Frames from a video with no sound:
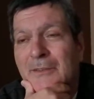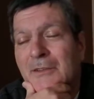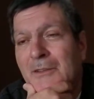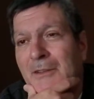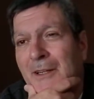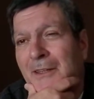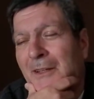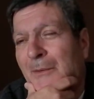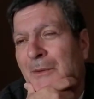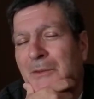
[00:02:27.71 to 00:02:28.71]
So, I
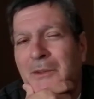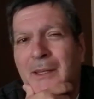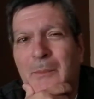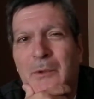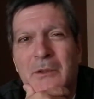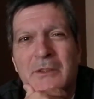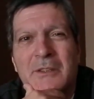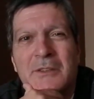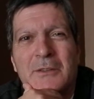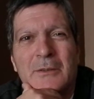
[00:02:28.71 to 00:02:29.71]
went through that
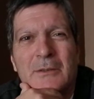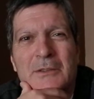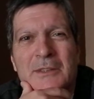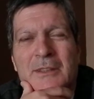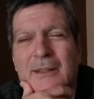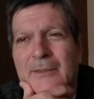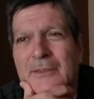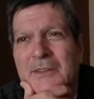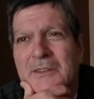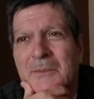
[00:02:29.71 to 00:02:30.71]
process too, losing
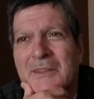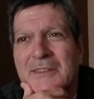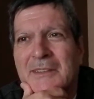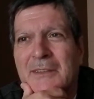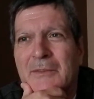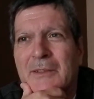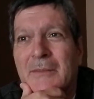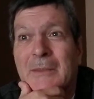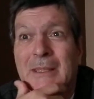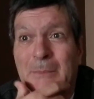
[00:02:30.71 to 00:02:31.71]
confidence in myself
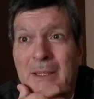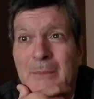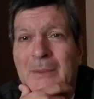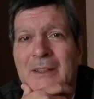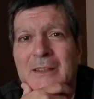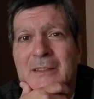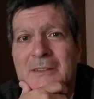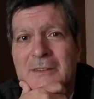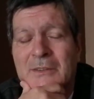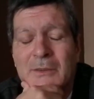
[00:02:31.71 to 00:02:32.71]
and in my abilities
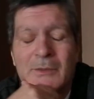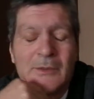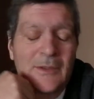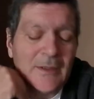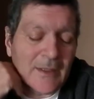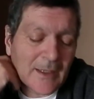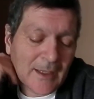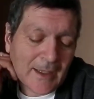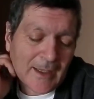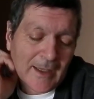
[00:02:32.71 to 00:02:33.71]
and so forth.
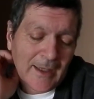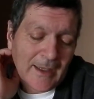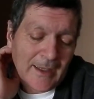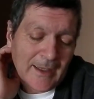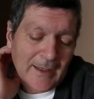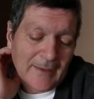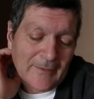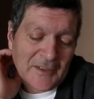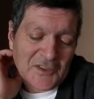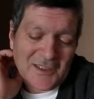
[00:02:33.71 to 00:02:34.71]
And
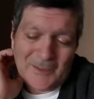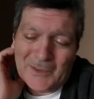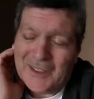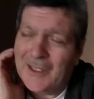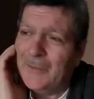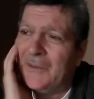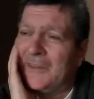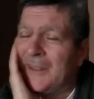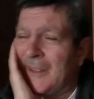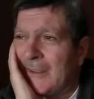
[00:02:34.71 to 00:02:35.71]
eventually I became this
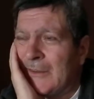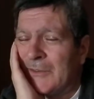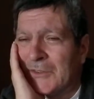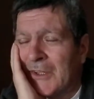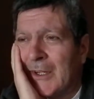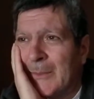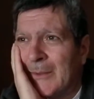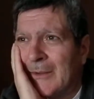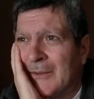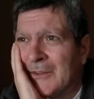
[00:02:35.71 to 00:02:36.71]
kind of zombie
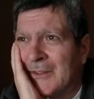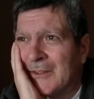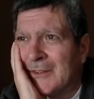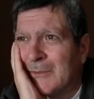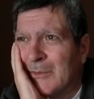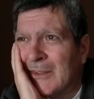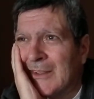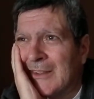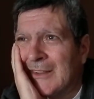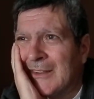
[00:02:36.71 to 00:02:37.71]
who just
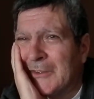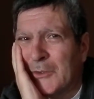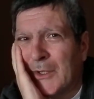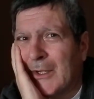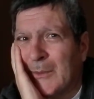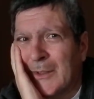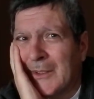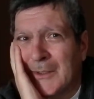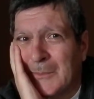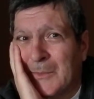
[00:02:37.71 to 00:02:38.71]
really didn't try, or really
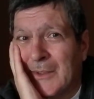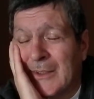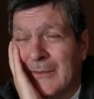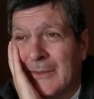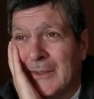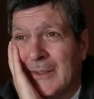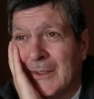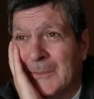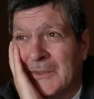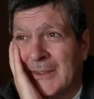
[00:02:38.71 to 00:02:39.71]
didn't believe in
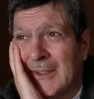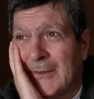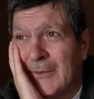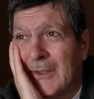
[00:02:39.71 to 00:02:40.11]
himself.